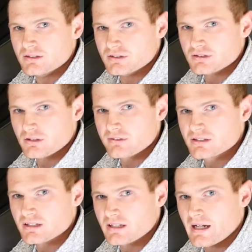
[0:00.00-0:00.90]
To
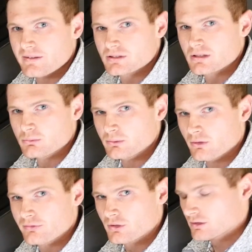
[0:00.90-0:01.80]
service the knives, we
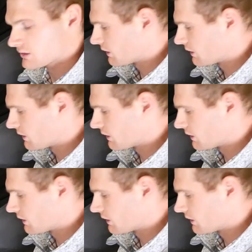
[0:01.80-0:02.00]
will first